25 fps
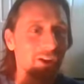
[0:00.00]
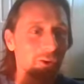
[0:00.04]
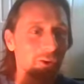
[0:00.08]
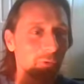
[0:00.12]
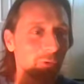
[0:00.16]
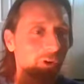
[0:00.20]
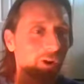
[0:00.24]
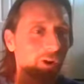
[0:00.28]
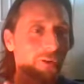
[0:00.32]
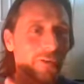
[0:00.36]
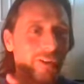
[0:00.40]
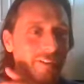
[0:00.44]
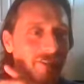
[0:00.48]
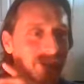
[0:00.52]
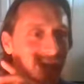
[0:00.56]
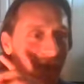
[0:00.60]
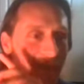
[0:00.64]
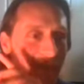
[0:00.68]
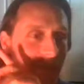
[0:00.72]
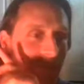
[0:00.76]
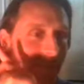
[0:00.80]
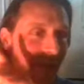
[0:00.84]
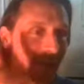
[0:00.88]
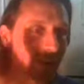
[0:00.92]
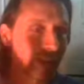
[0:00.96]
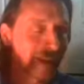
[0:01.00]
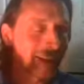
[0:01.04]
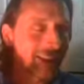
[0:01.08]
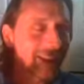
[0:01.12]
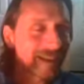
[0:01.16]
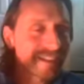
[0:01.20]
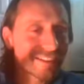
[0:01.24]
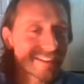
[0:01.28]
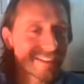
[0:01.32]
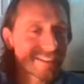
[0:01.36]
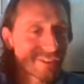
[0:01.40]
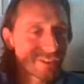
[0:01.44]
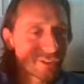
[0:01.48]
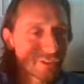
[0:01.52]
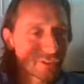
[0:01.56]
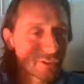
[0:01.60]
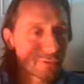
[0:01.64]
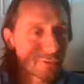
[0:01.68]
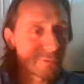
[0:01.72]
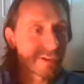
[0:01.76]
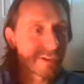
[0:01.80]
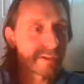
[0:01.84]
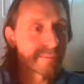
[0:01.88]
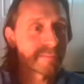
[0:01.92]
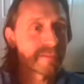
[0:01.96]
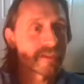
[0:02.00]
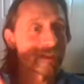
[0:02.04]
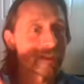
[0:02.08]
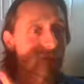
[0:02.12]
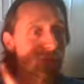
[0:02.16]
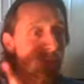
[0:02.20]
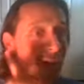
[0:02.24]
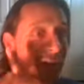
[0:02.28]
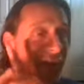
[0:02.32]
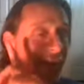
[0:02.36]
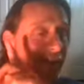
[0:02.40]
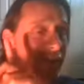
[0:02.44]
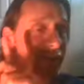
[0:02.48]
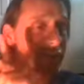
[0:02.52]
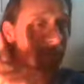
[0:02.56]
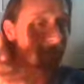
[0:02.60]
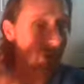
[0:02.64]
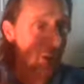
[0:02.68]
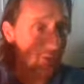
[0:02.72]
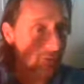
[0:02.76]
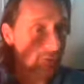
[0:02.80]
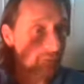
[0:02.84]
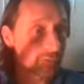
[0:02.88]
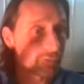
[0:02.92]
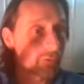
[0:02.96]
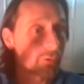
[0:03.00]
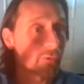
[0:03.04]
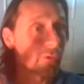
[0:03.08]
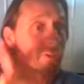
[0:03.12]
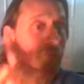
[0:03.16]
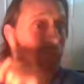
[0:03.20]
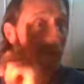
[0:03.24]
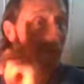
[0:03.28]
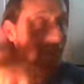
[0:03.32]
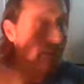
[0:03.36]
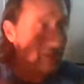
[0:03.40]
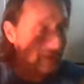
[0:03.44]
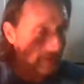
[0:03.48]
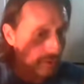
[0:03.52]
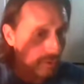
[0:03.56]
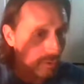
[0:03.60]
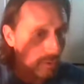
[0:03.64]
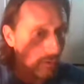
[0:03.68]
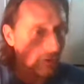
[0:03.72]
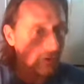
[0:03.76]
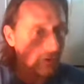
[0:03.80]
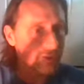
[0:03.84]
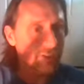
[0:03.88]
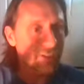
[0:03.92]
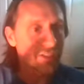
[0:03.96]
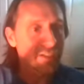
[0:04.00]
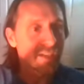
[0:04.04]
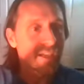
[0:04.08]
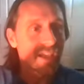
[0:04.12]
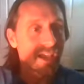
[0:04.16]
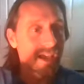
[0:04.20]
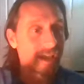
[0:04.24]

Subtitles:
we're already talking about inhaling into your ribs, as well as pelvic floor, as well as the corset,